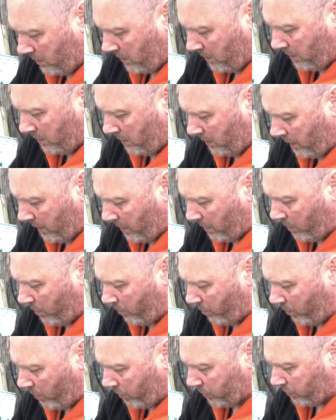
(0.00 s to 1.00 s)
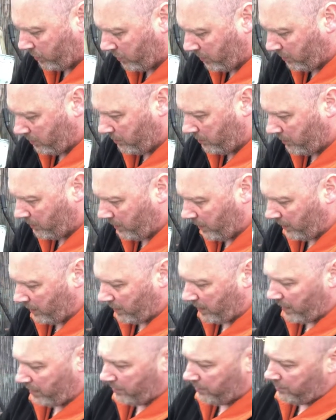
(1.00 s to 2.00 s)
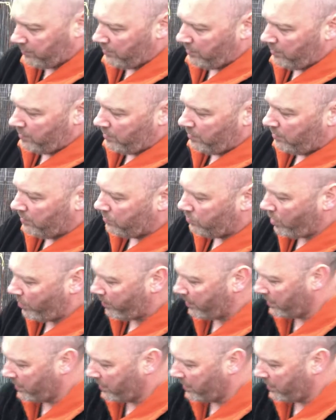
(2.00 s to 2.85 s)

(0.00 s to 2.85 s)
into your compost. Again, drop it